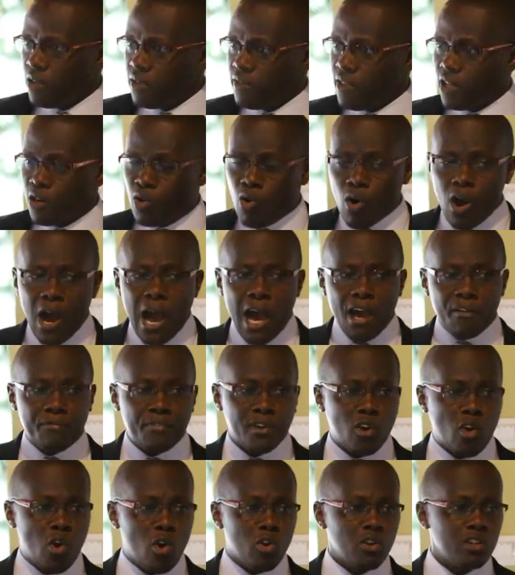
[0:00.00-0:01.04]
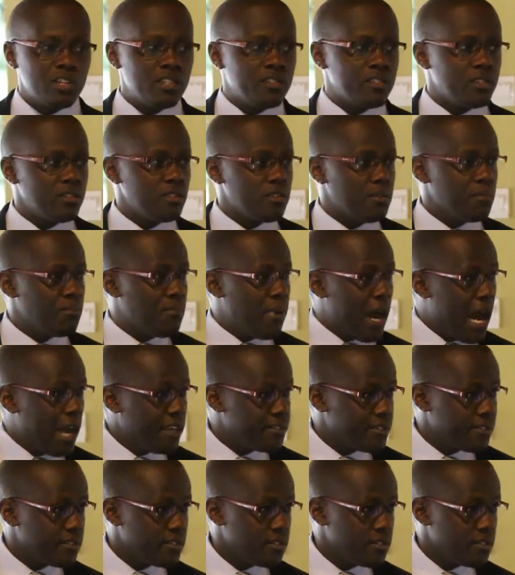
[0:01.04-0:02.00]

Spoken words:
They go have a cold bath.